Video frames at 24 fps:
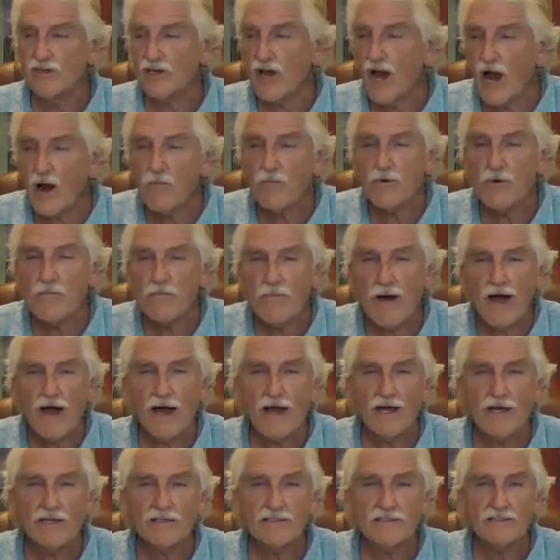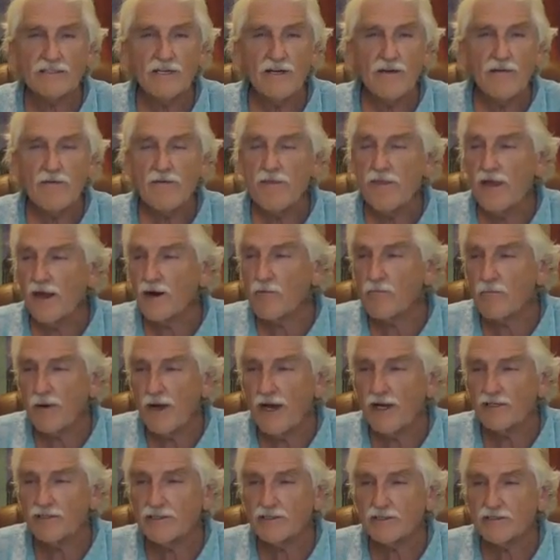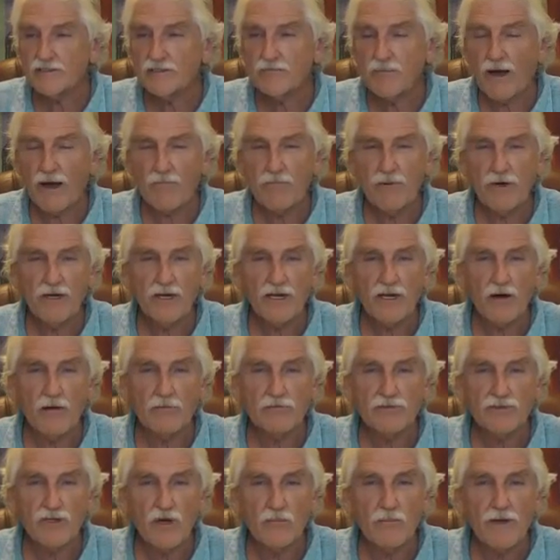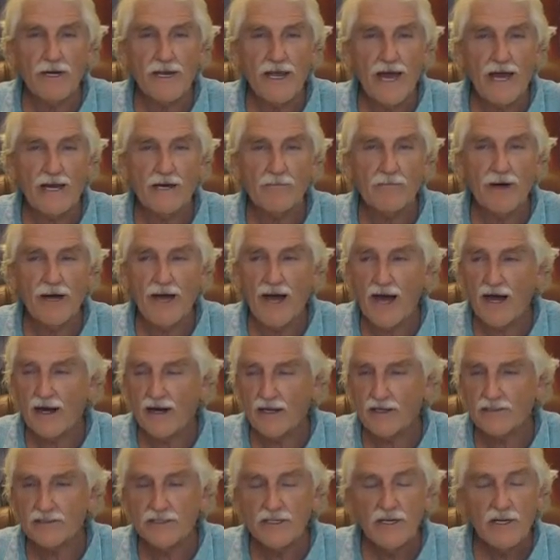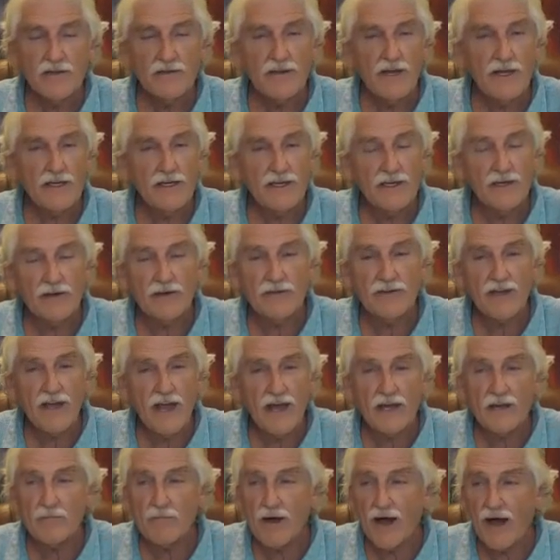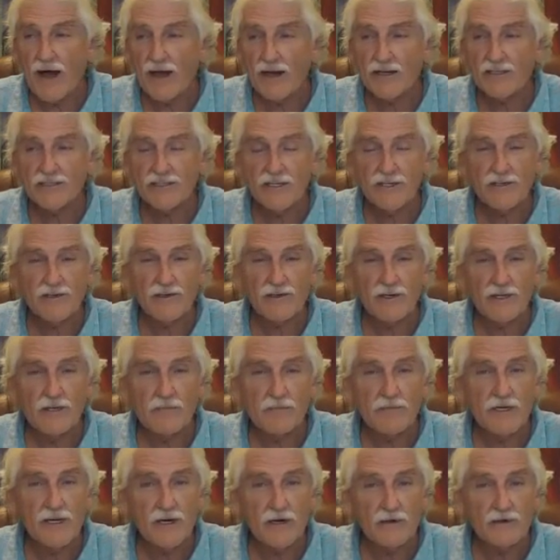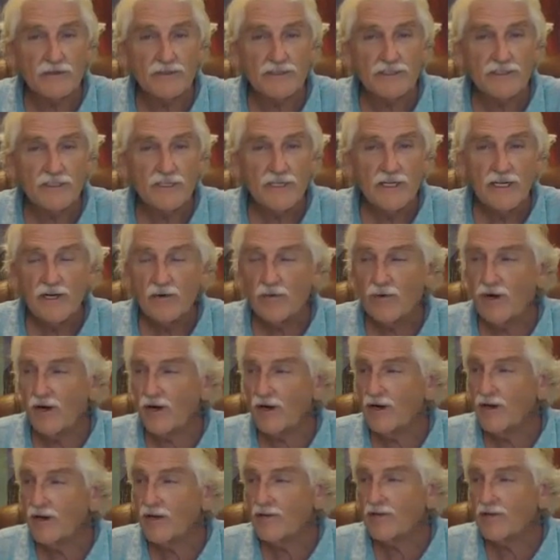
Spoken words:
compromise their patients by putting on so many antibiotics. They kill the antibiotics in your lymph nodes. Well,